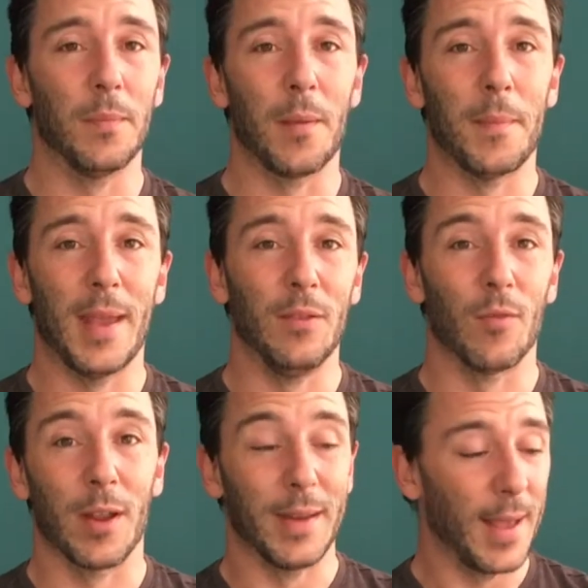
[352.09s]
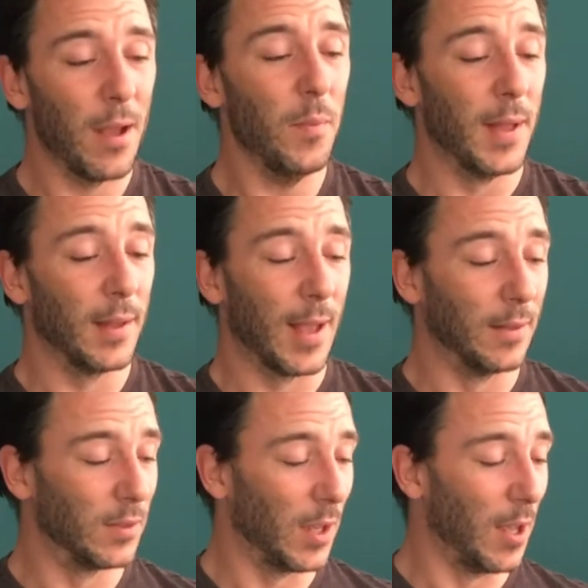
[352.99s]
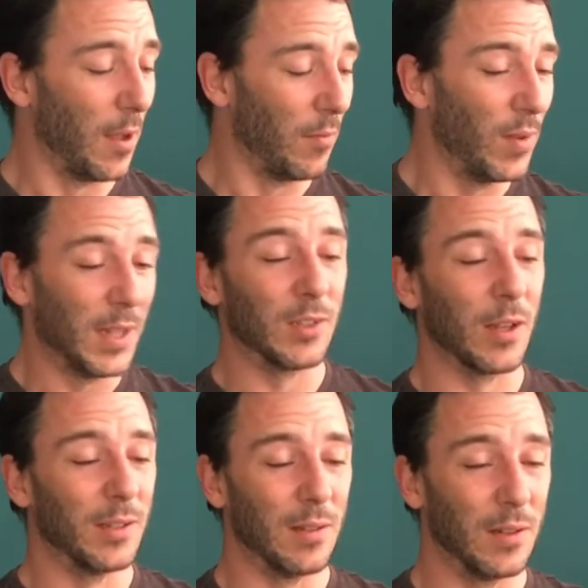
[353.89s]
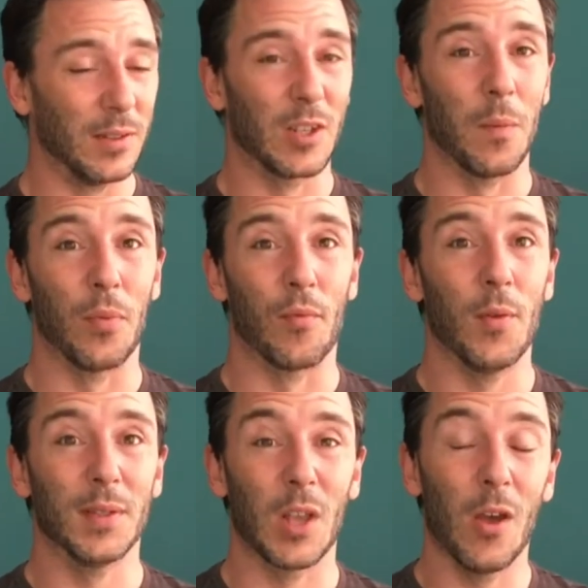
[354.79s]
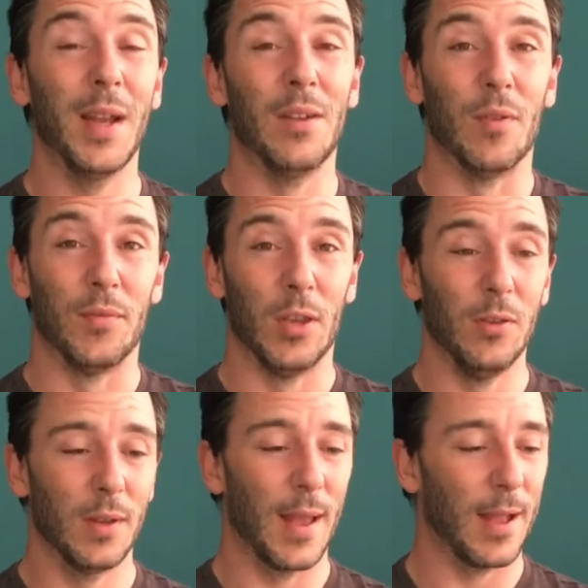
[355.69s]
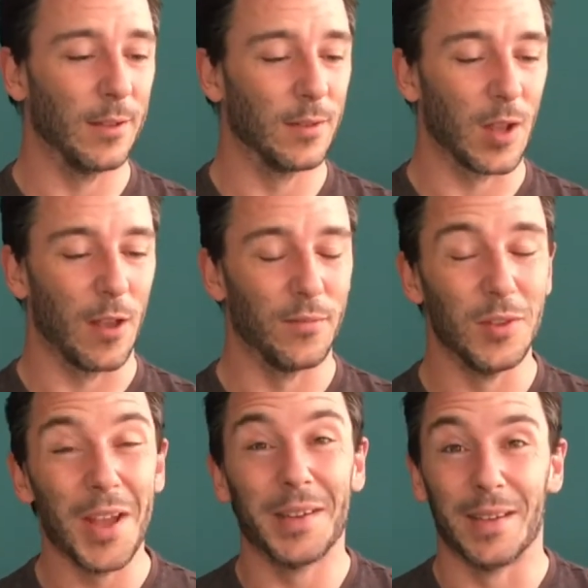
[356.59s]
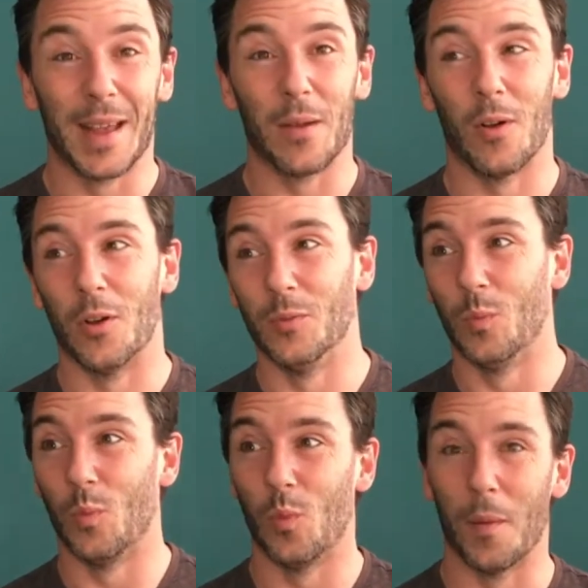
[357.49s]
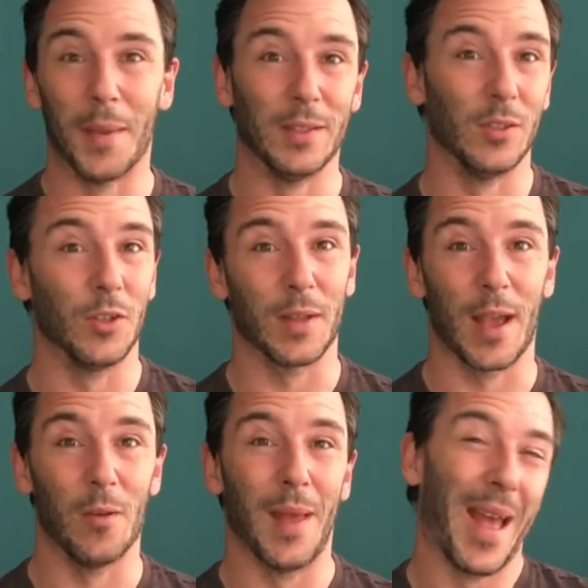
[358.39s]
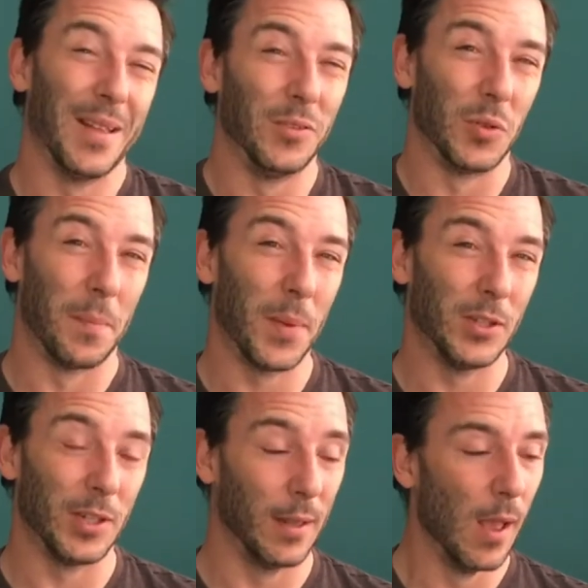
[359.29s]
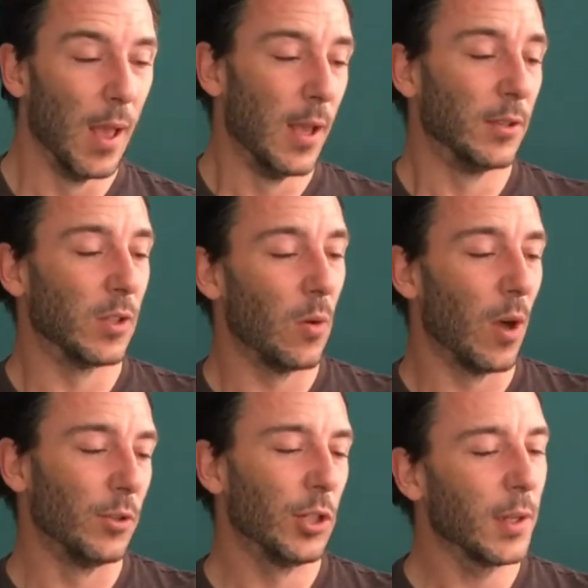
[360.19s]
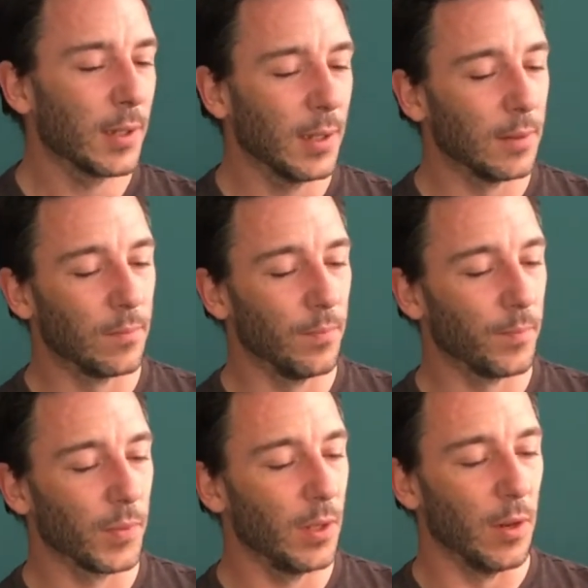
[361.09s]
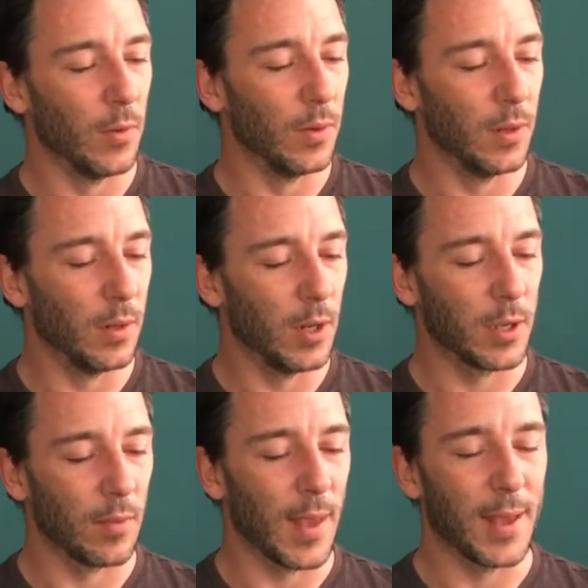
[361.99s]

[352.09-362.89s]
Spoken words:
my main riding helmet, and I'm really excited that it's come through. It's highly reviewed and I've nerded out on what makes a good helmet and on a budget. So I'll chuck a, you know, look at that